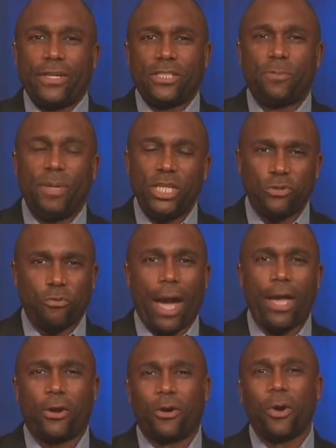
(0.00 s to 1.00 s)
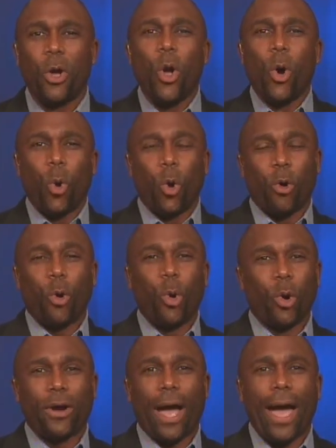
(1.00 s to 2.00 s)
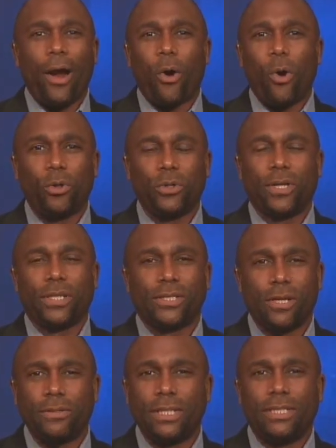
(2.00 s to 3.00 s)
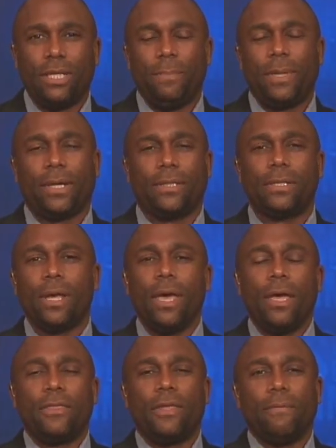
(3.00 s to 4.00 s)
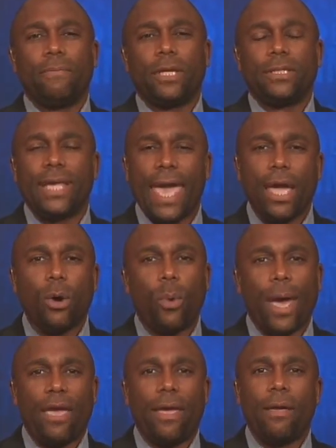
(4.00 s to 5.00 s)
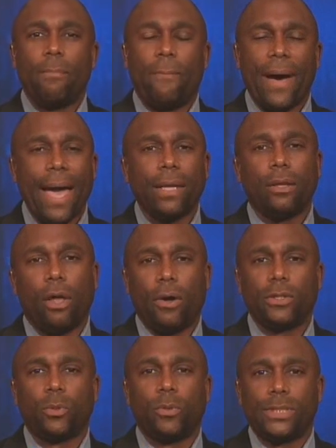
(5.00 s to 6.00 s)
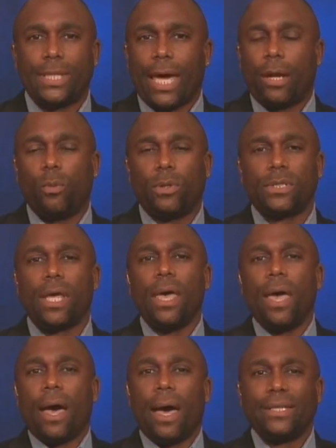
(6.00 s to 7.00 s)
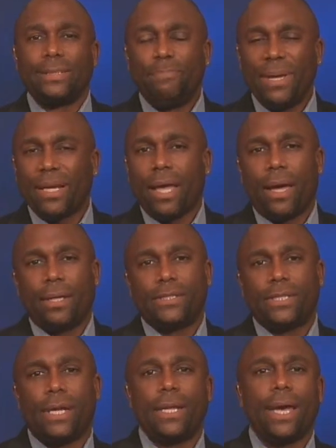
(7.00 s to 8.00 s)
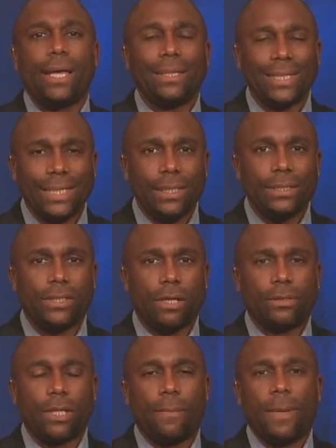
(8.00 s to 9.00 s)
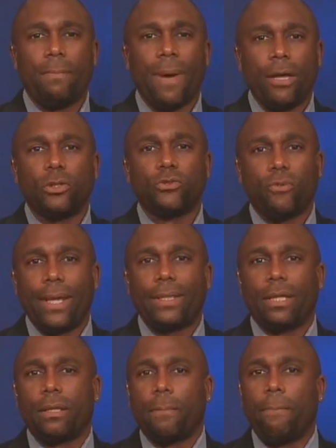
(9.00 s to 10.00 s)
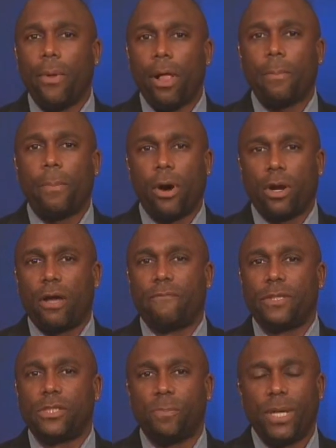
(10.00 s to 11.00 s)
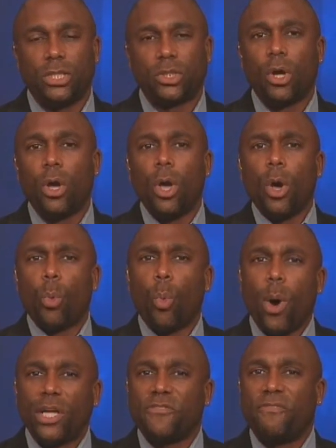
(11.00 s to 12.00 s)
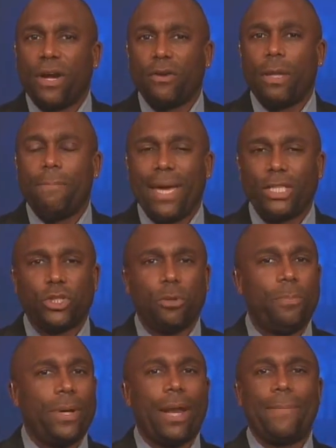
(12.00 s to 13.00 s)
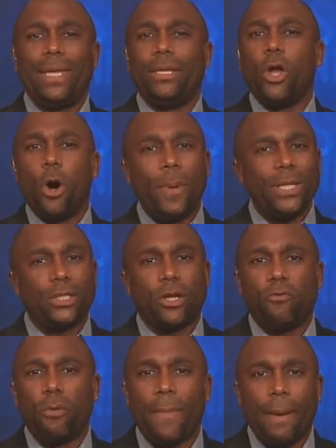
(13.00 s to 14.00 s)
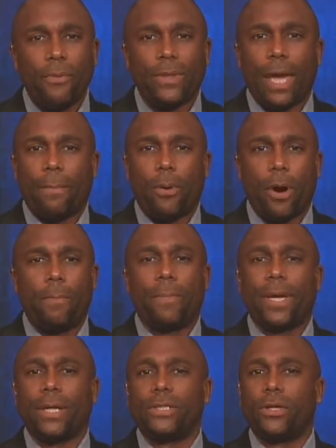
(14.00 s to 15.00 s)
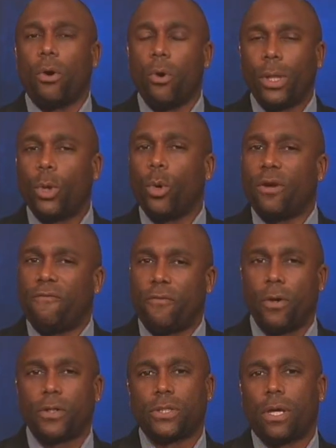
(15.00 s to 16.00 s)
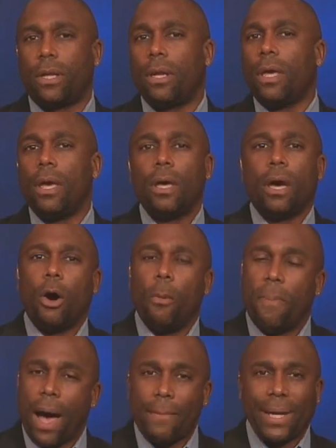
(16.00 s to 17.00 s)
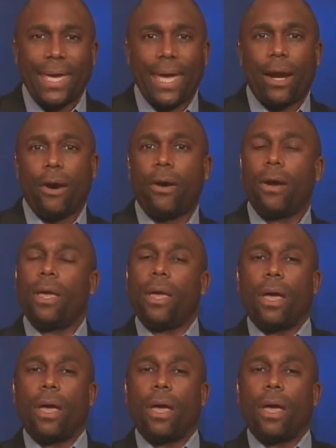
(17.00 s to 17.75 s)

his speechwriter or hire a whole new consulting team, because the takeaway, by and large, was that it was a bit condescending, a little insulting. I mean, Michael's right that the bulk part of the speech was fairly measured, but, I mean, nobody's going to remember that part because they're only going to focus on Obamacare.